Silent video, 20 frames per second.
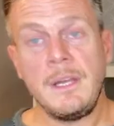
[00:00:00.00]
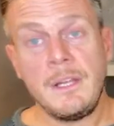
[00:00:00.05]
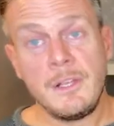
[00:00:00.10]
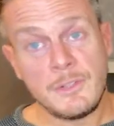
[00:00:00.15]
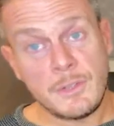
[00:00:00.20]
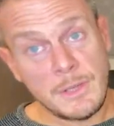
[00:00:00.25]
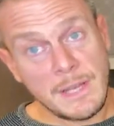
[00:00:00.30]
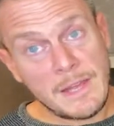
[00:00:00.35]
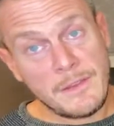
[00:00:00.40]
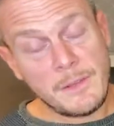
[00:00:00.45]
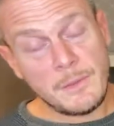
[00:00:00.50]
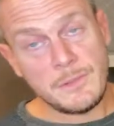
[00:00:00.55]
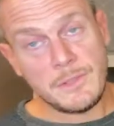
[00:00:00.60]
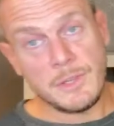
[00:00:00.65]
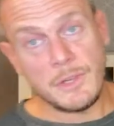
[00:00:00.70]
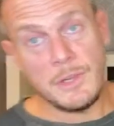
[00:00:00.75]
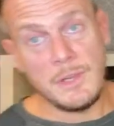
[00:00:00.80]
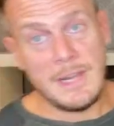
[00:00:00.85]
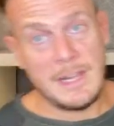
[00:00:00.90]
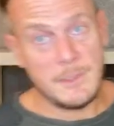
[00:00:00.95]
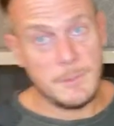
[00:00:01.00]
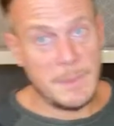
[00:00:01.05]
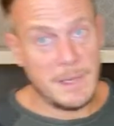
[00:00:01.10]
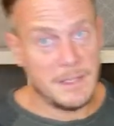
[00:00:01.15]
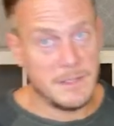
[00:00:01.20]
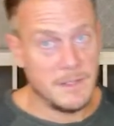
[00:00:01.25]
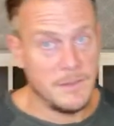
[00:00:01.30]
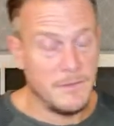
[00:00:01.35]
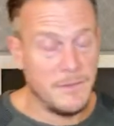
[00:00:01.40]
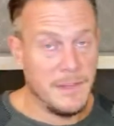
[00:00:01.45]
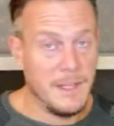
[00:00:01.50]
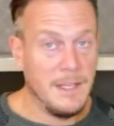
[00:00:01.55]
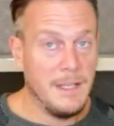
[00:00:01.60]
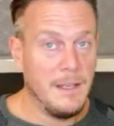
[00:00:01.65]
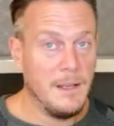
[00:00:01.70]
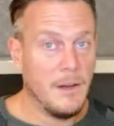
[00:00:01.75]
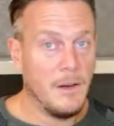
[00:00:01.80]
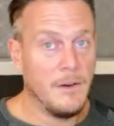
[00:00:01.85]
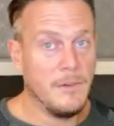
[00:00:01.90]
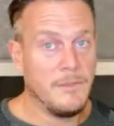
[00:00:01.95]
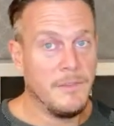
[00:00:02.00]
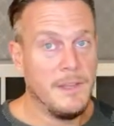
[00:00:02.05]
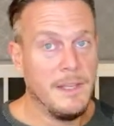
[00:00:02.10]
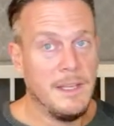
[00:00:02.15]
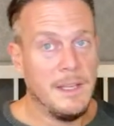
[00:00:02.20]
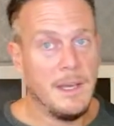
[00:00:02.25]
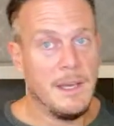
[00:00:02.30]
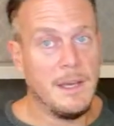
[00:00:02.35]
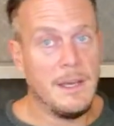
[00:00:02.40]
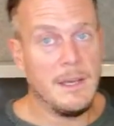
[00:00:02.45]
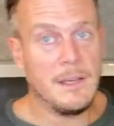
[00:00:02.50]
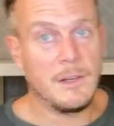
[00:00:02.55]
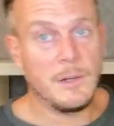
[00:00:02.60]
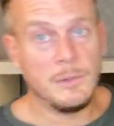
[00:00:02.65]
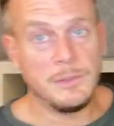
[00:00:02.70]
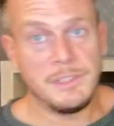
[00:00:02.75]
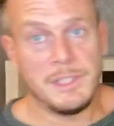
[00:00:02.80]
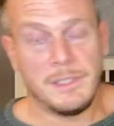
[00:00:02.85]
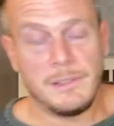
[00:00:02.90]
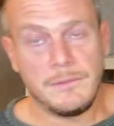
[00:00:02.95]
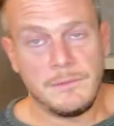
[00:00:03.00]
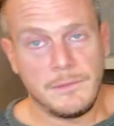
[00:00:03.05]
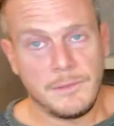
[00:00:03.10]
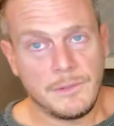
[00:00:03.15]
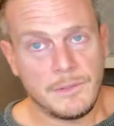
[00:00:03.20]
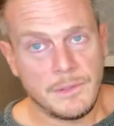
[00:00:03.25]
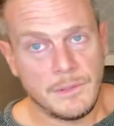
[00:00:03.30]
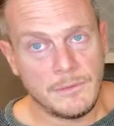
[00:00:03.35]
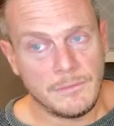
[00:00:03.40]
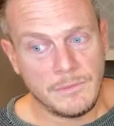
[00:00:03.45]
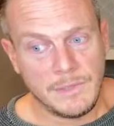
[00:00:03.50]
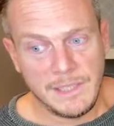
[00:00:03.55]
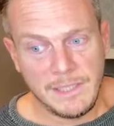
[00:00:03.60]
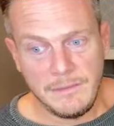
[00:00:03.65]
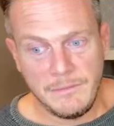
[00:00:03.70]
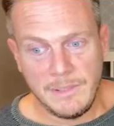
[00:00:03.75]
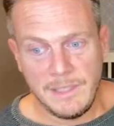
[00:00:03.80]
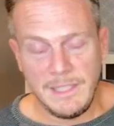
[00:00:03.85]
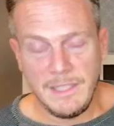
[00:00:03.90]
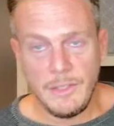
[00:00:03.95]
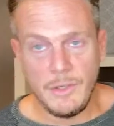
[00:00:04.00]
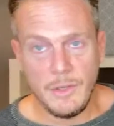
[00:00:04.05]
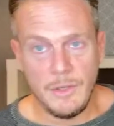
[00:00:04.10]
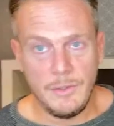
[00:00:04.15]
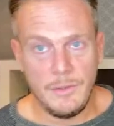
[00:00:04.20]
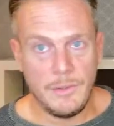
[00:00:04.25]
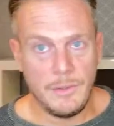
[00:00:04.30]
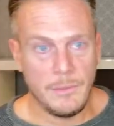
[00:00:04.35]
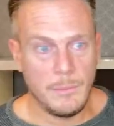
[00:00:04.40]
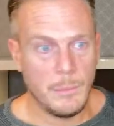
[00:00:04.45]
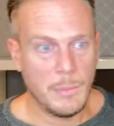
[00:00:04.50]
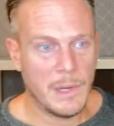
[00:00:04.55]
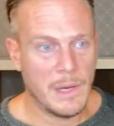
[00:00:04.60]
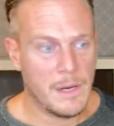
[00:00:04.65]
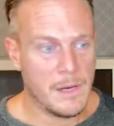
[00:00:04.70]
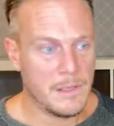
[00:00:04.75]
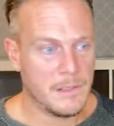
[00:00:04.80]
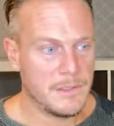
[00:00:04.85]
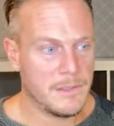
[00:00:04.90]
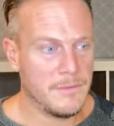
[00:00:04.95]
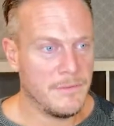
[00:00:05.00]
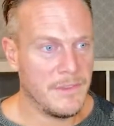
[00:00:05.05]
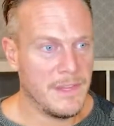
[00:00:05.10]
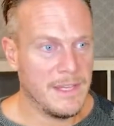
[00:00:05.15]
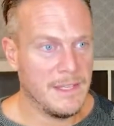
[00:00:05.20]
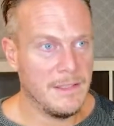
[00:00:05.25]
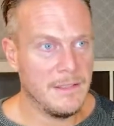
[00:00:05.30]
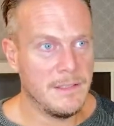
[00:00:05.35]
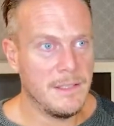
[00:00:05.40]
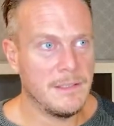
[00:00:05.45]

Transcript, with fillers: So yeah, those are the good aspects of the culture. Those are really, really good parts of things.